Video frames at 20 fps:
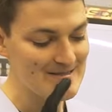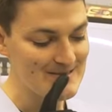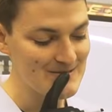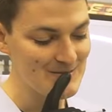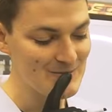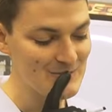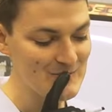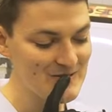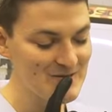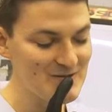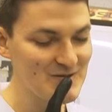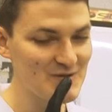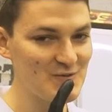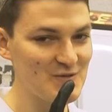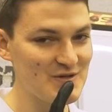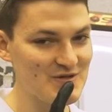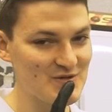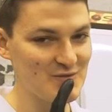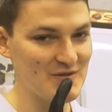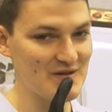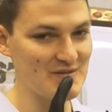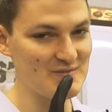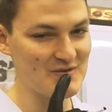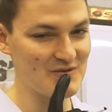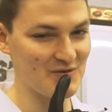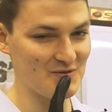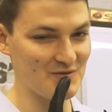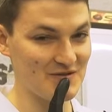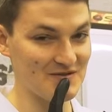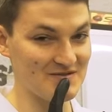I wonder which way
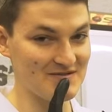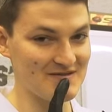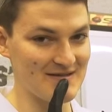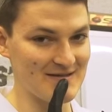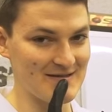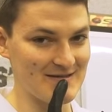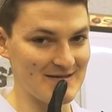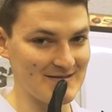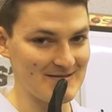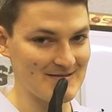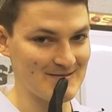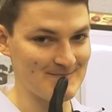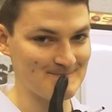Biltwell did it.